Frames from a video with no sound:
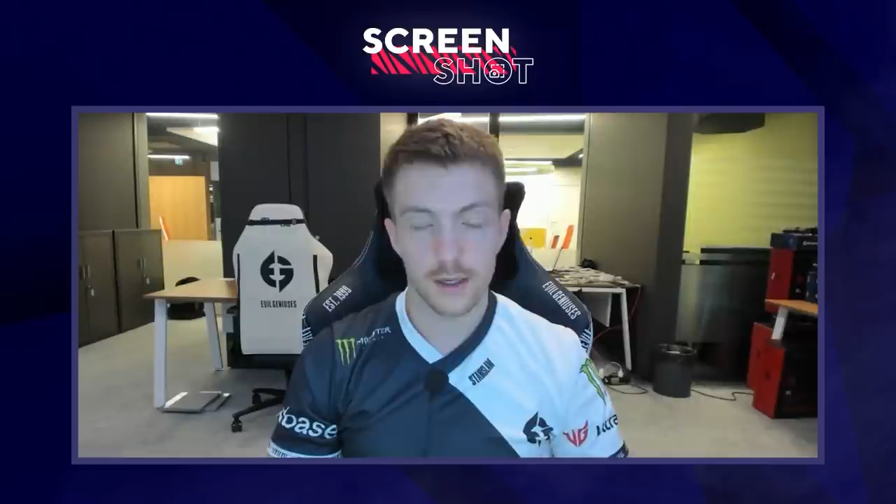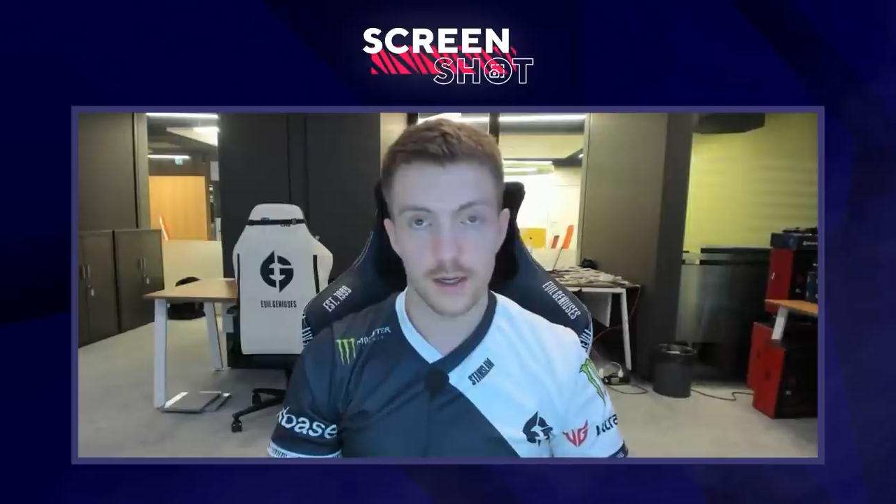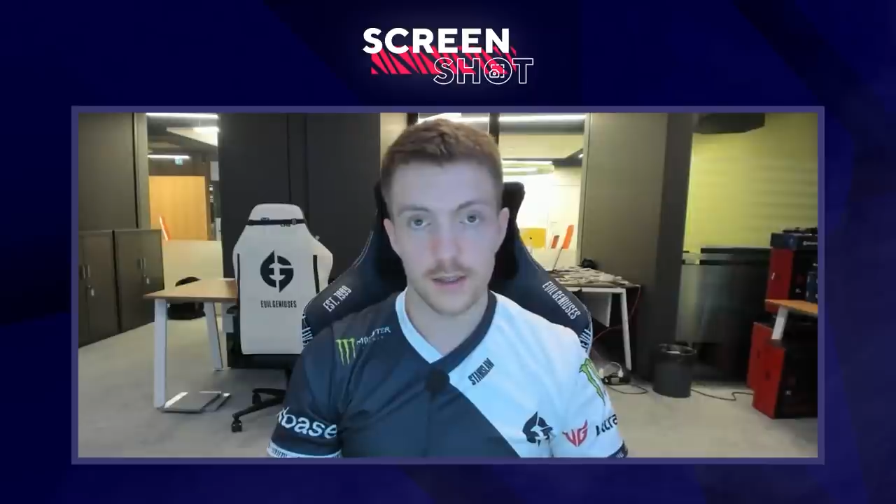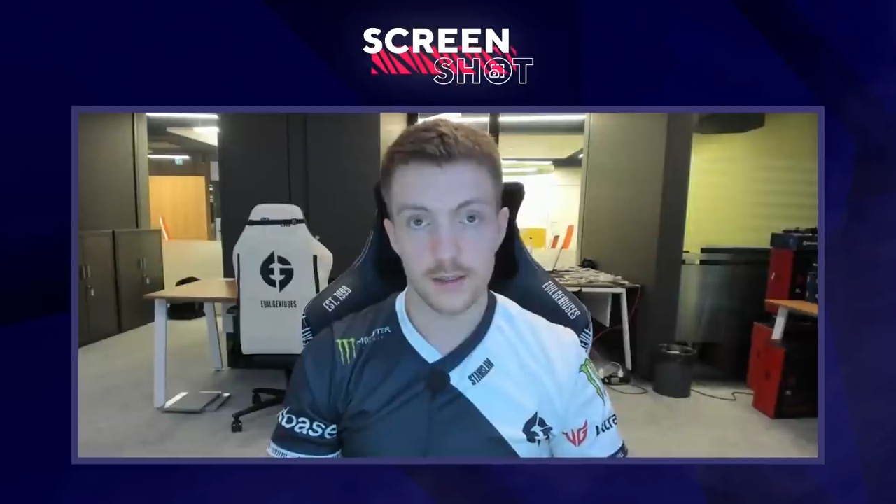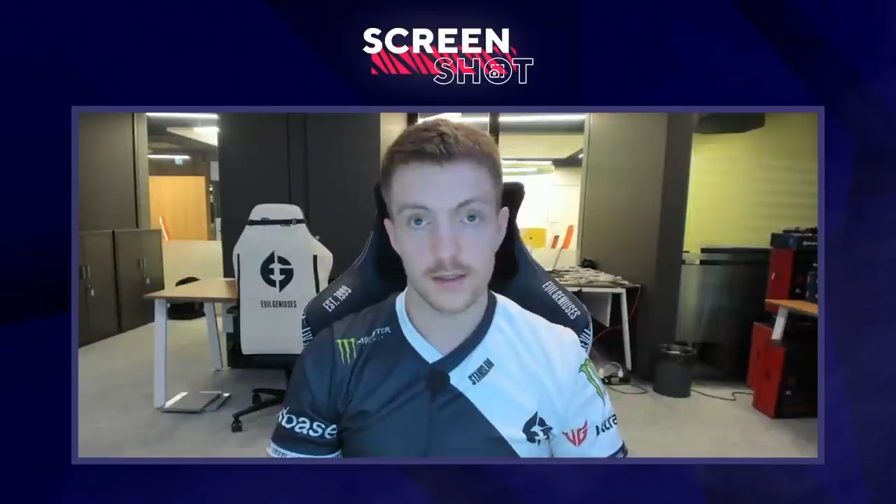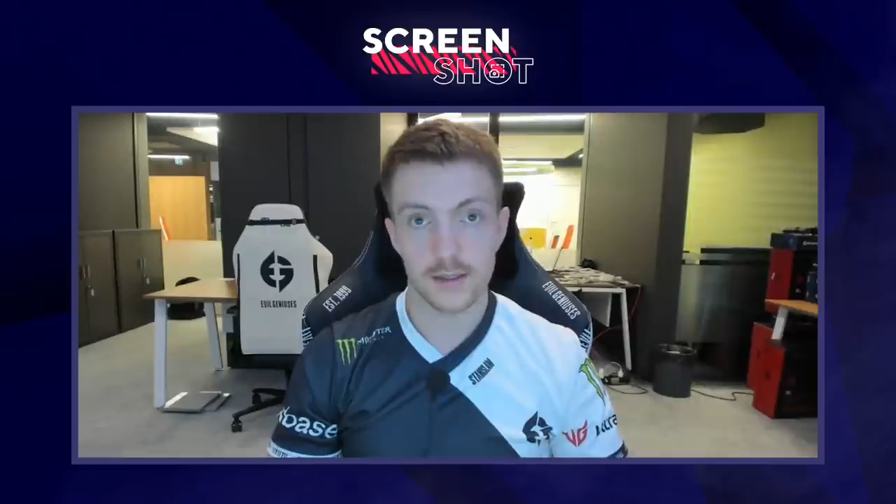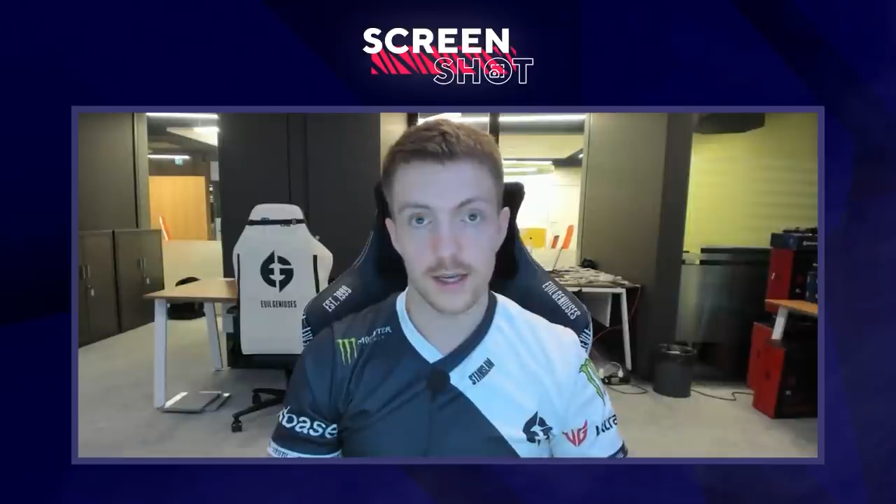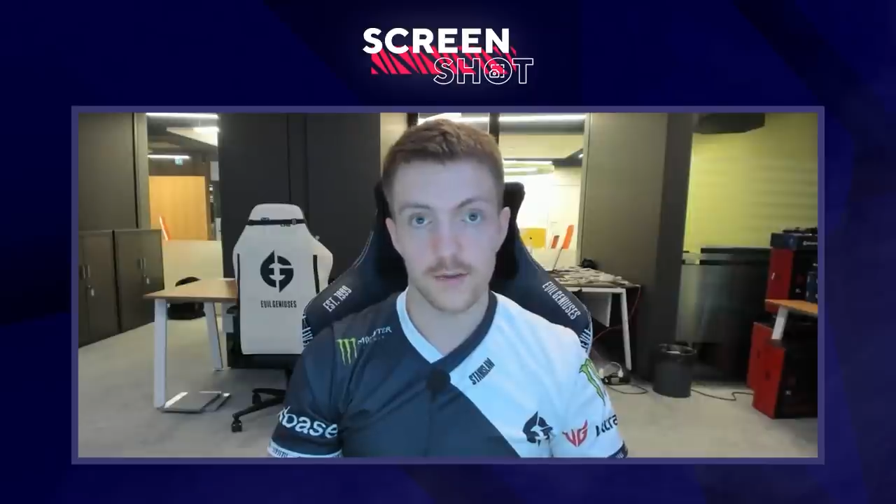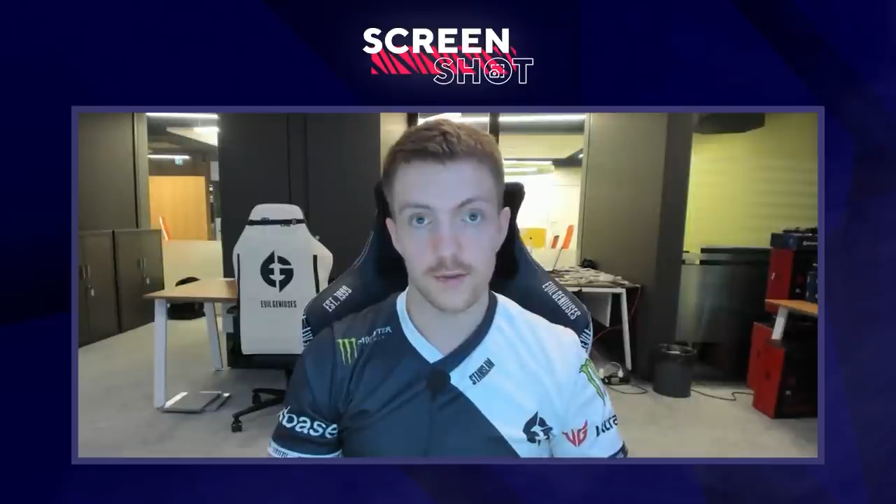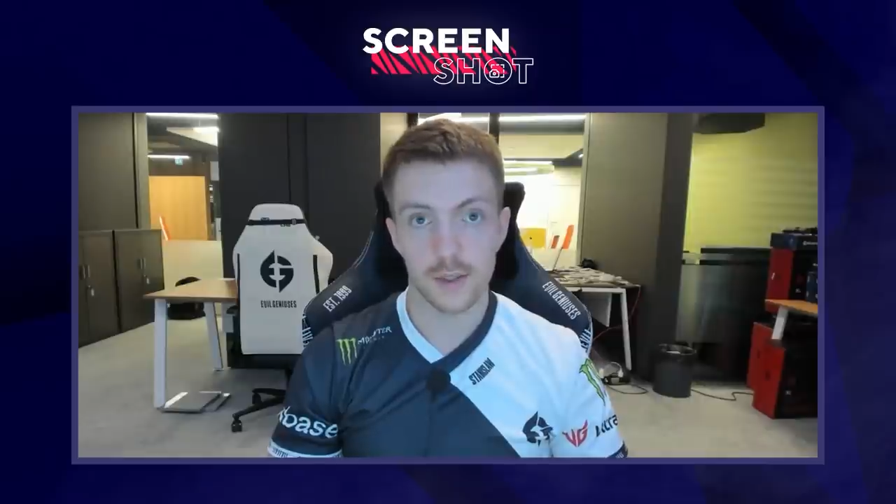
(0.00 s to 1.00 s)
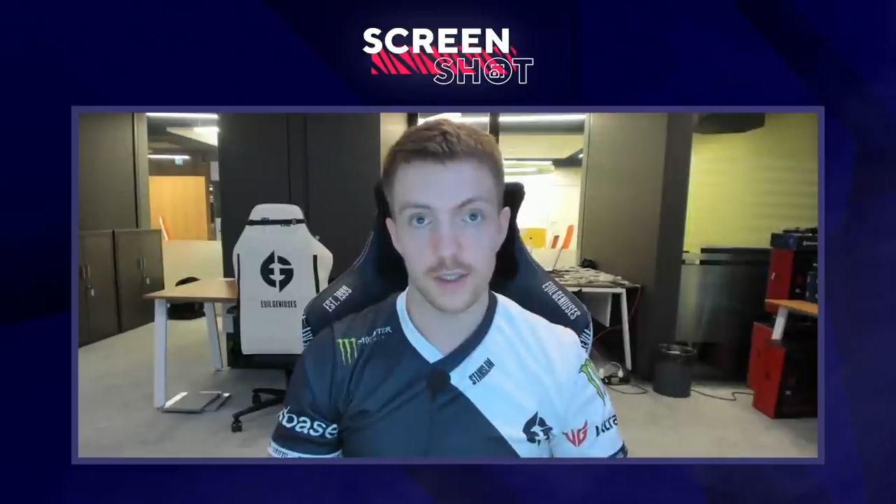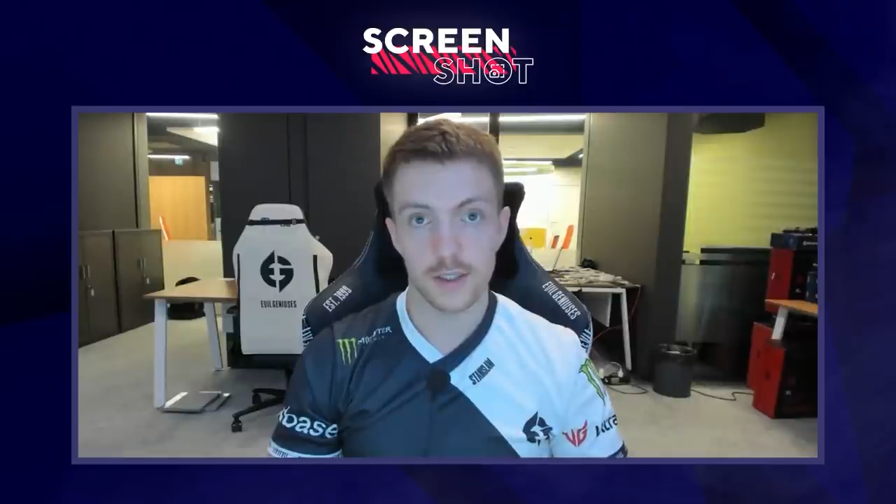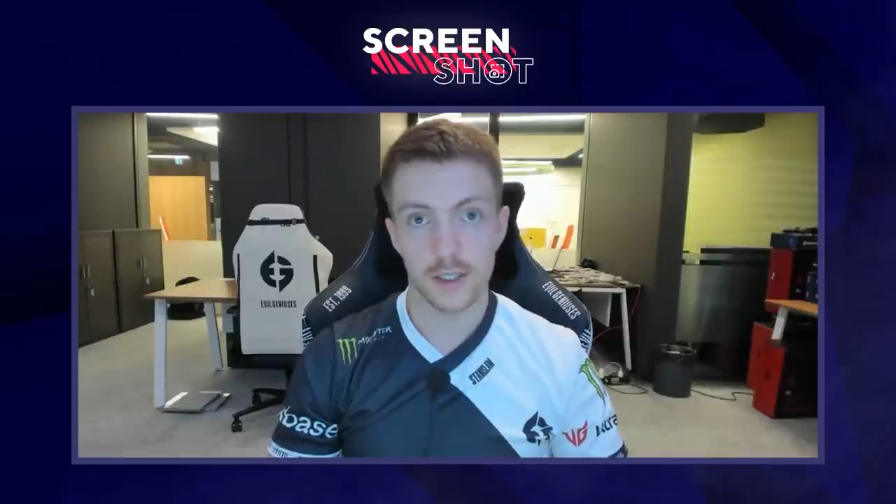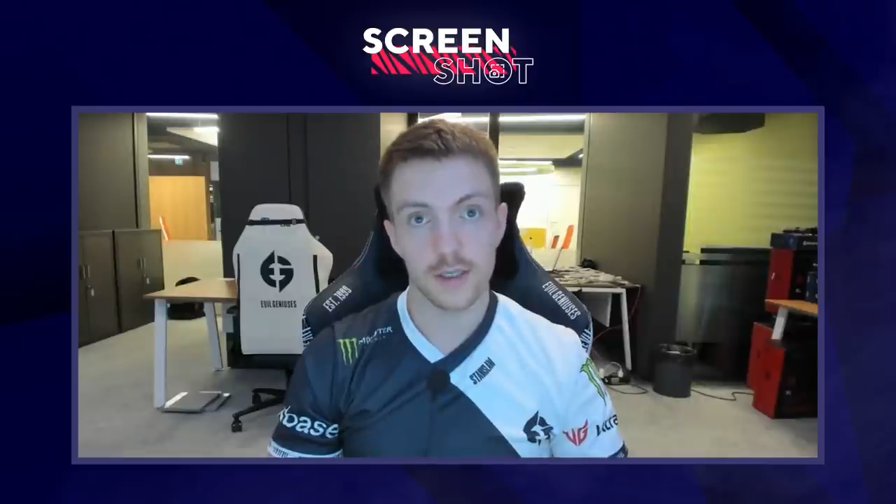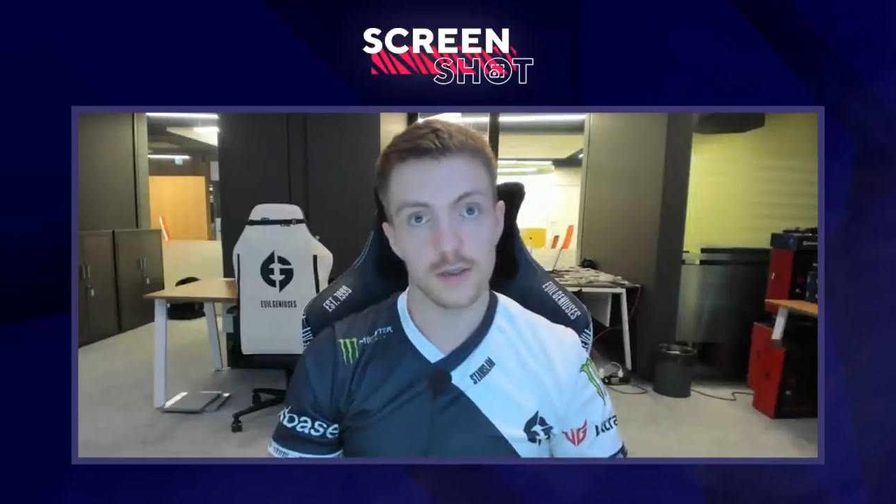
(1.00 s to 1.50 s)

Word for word: Hey guys, it's Stan from EG.